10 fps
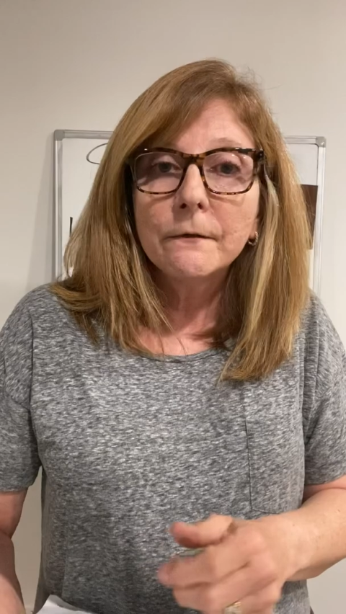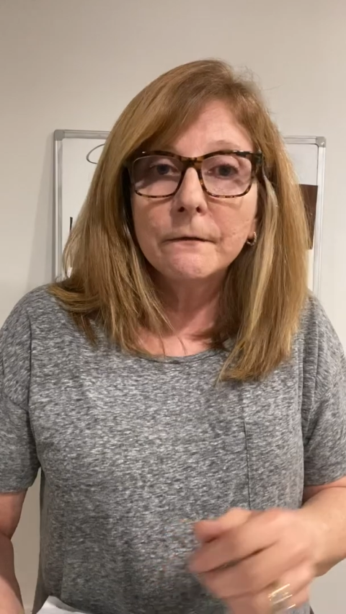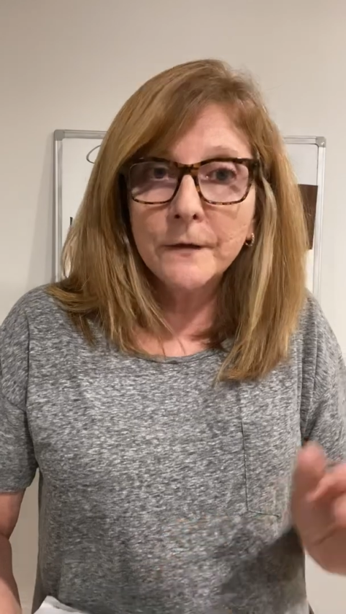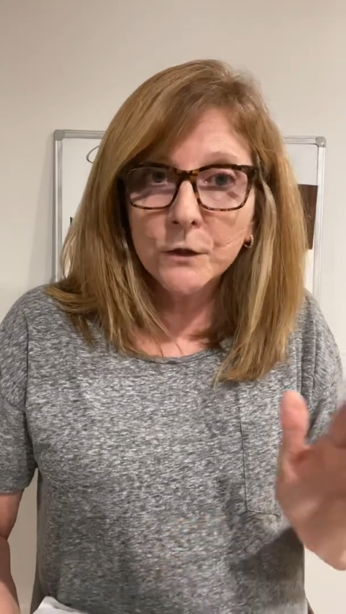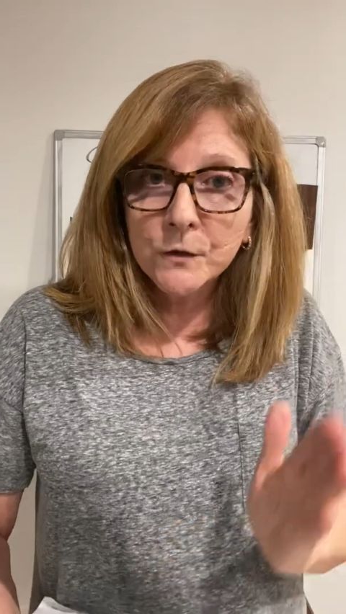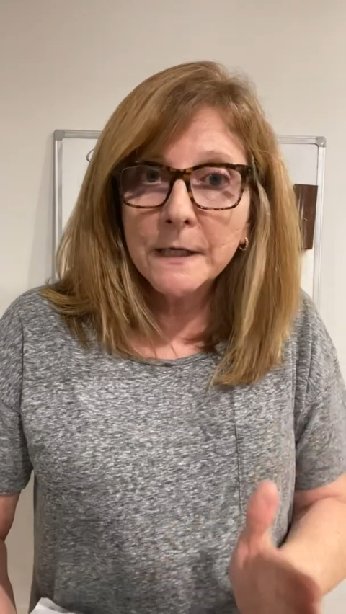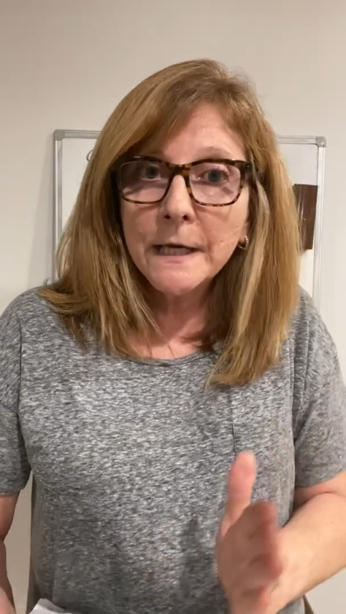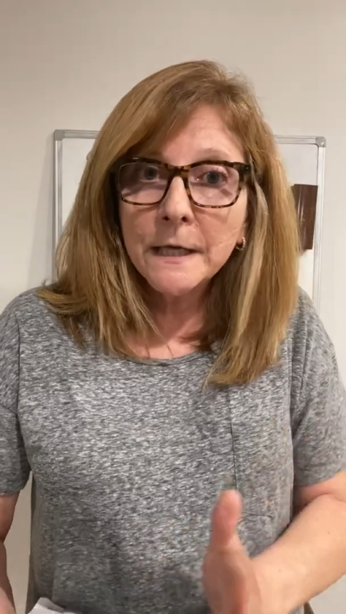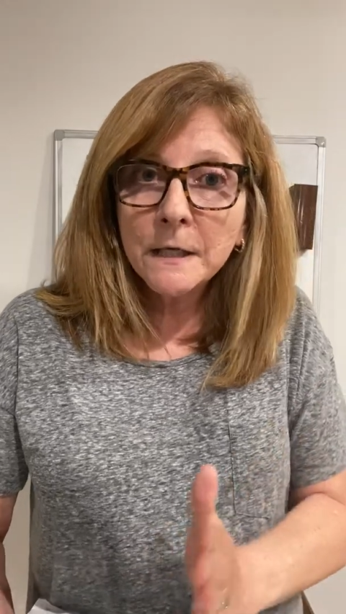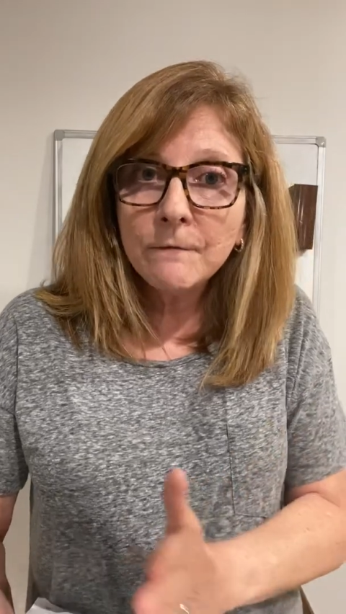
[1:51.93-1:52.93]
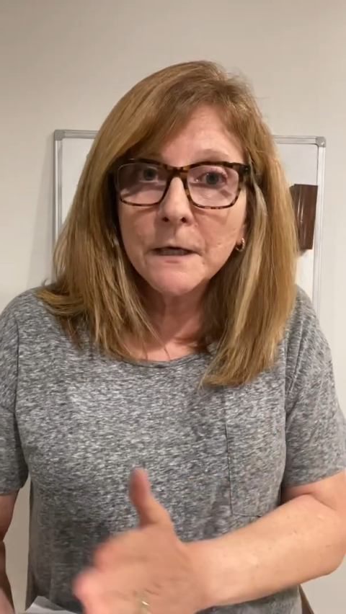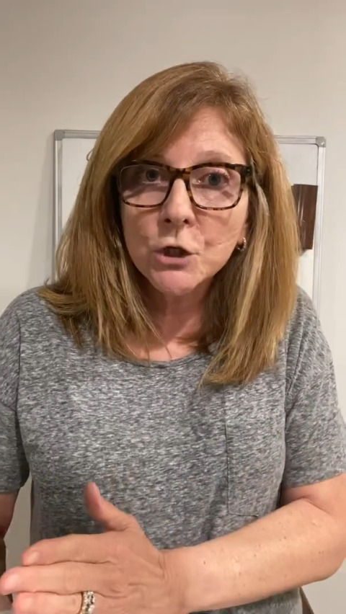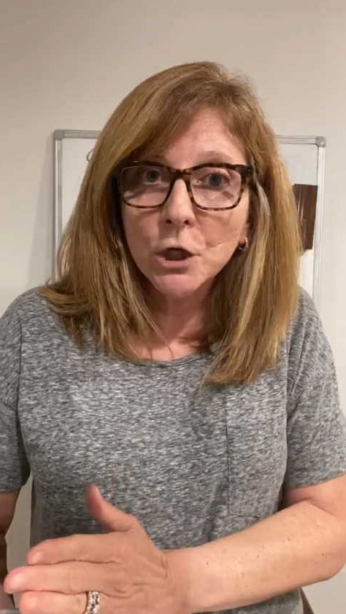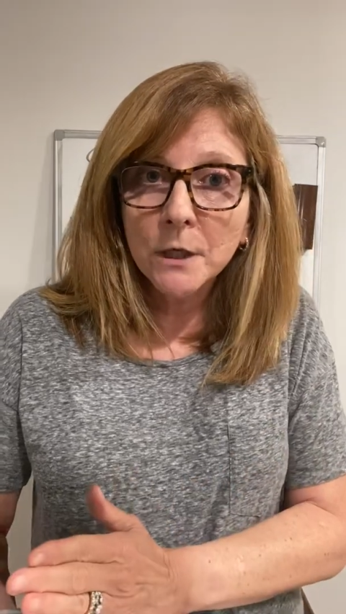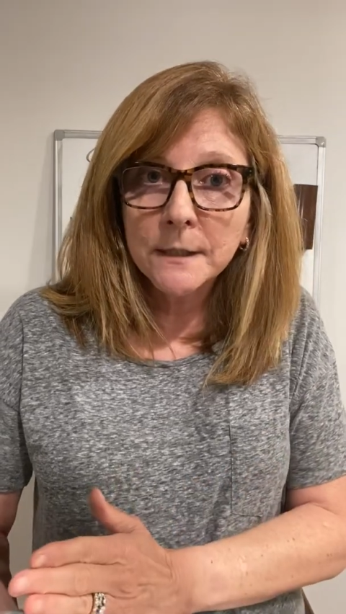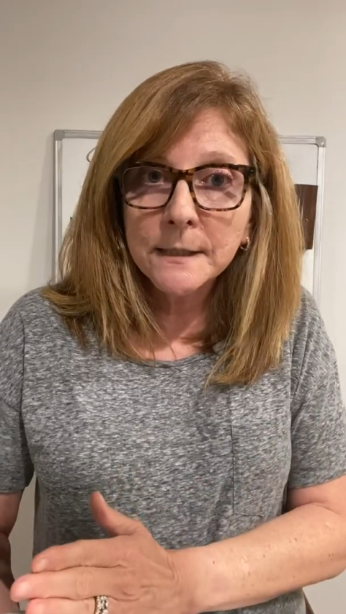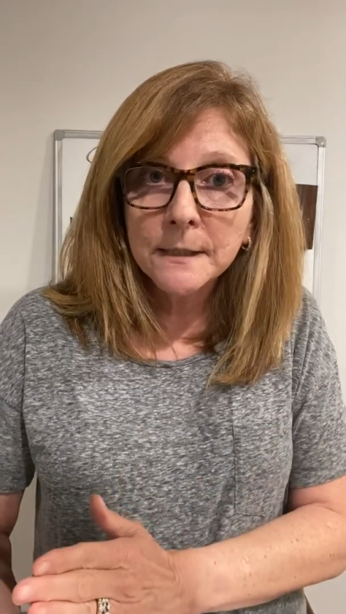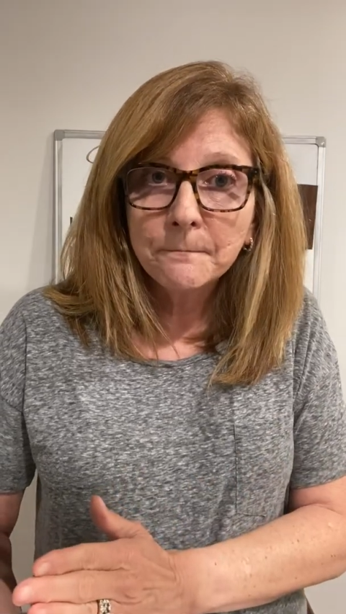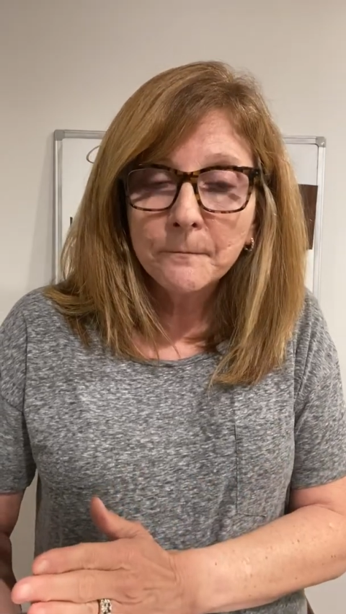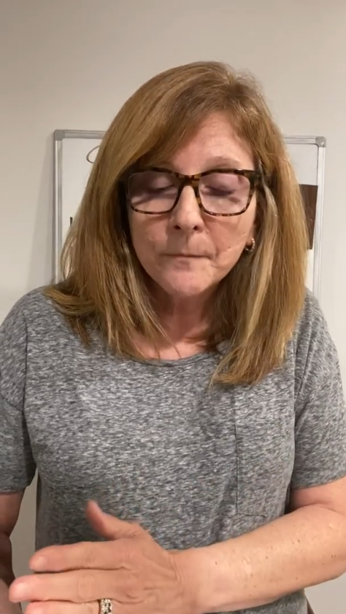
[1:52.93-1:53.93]
there's 10 divisions,
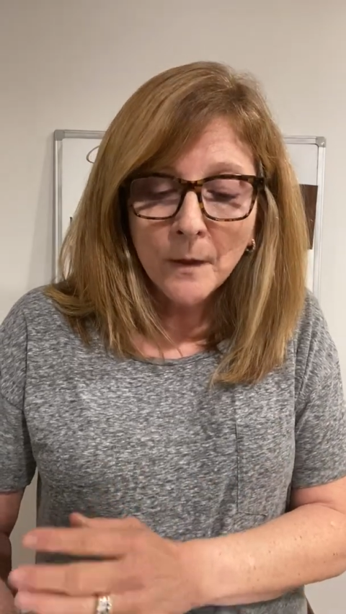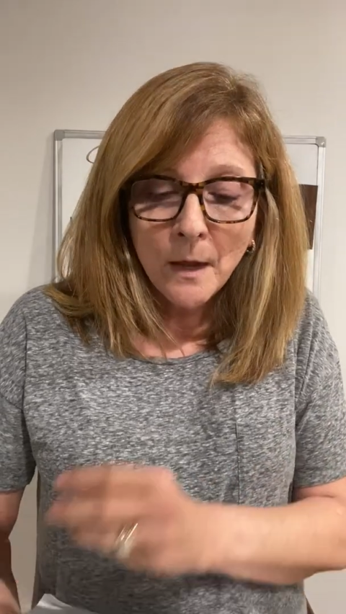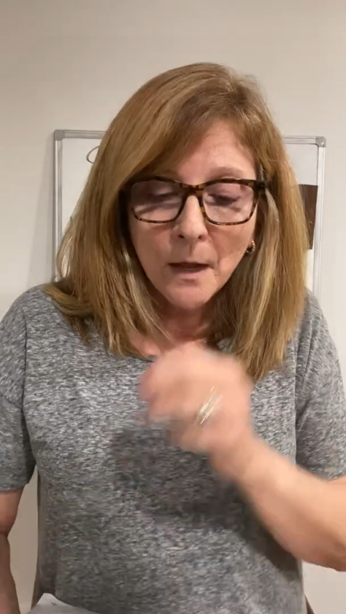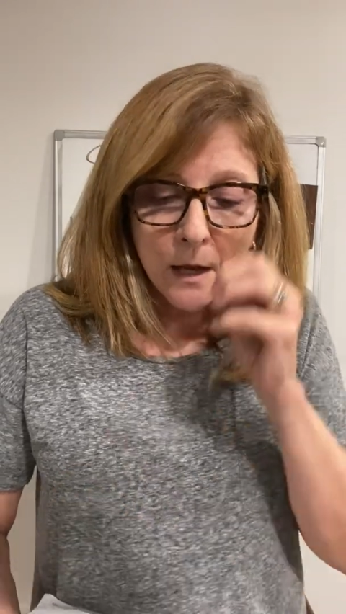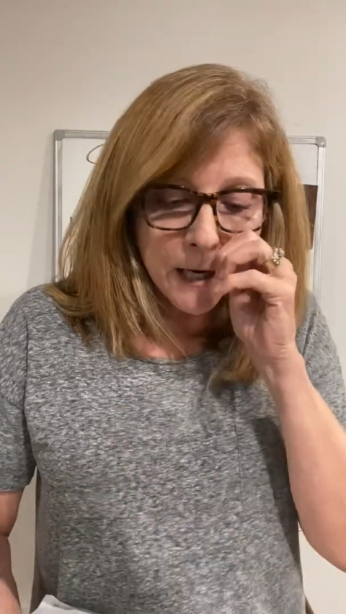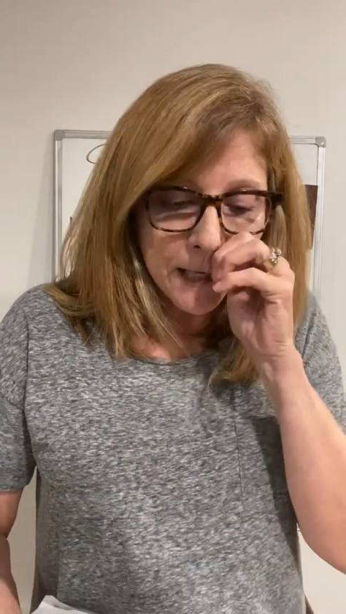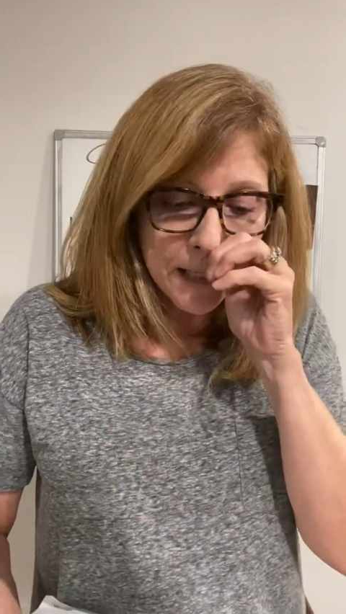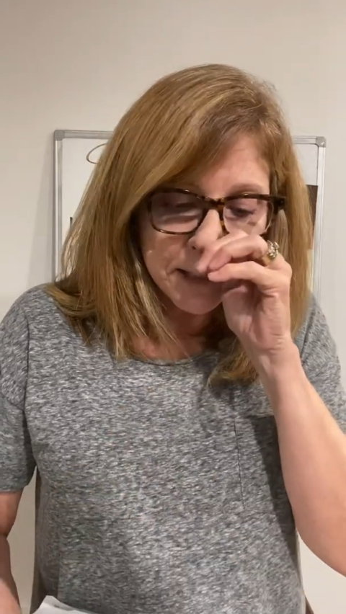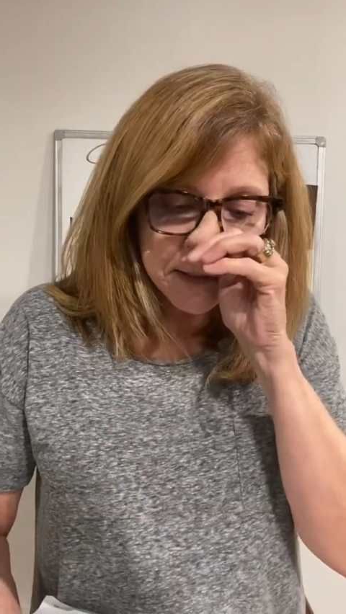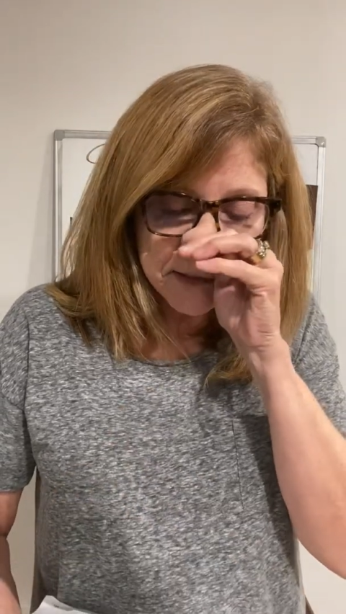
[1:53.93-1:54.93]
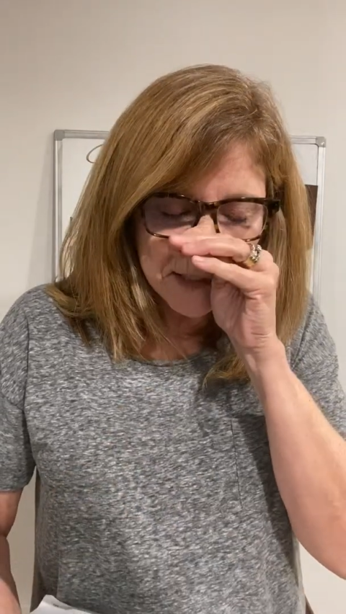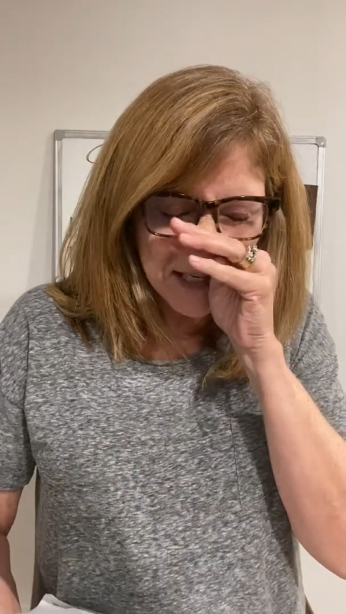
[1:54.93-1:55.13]
and